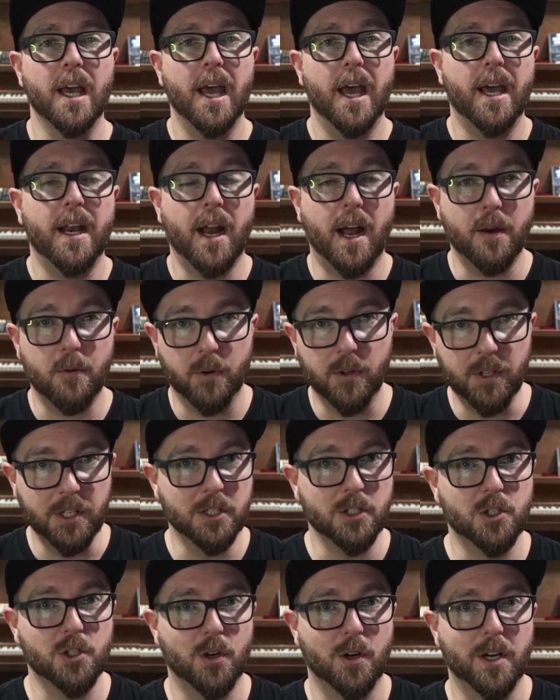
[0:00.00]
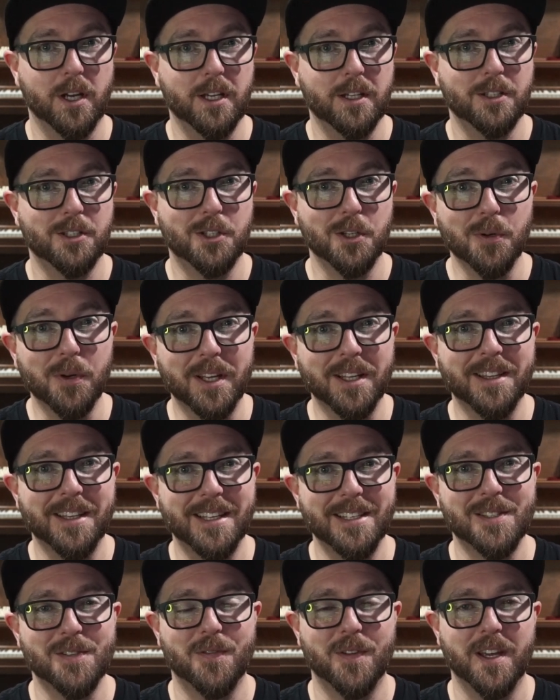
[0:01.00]
And I really enjoy doing
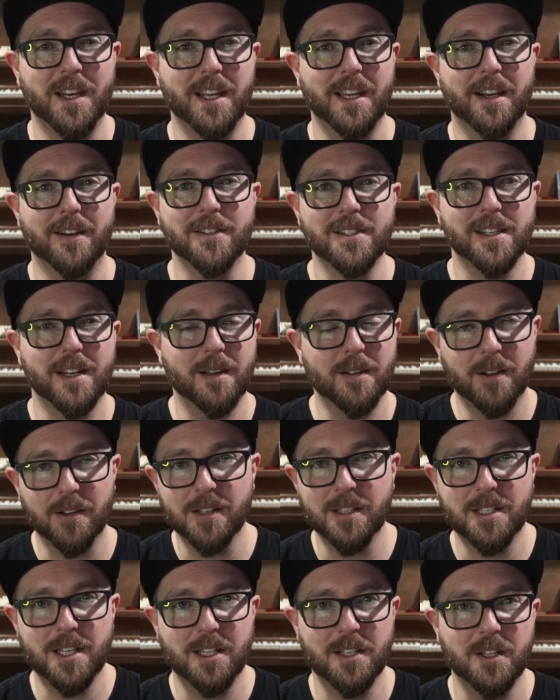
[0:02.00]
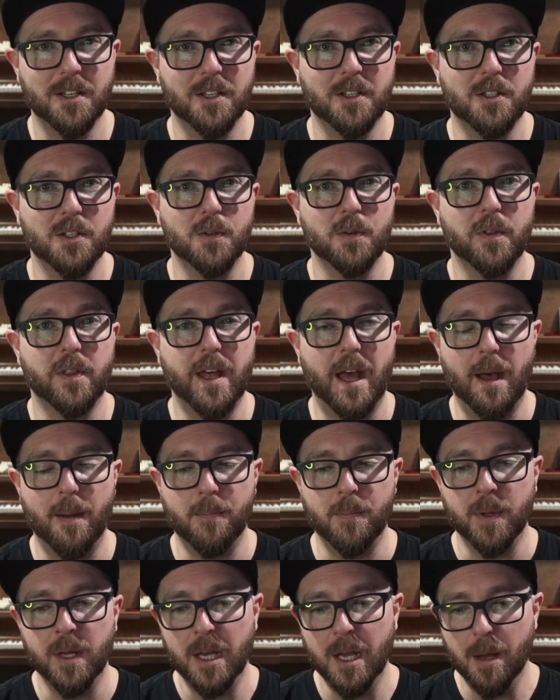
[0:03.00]
these videos and I'll continue to do
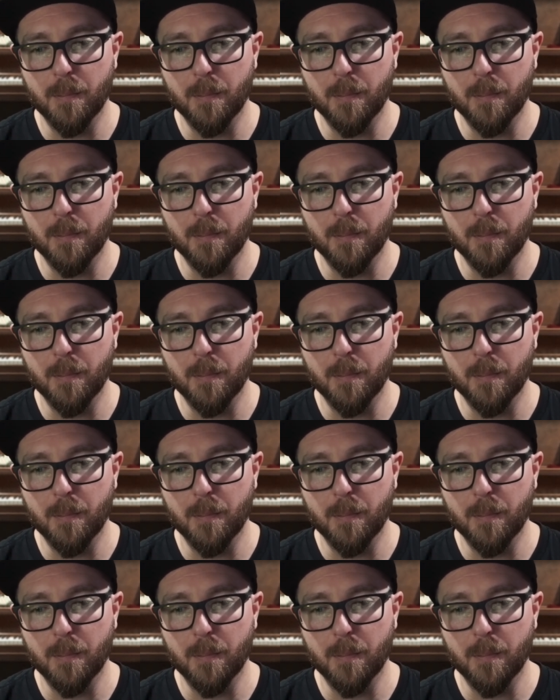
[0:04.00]
them.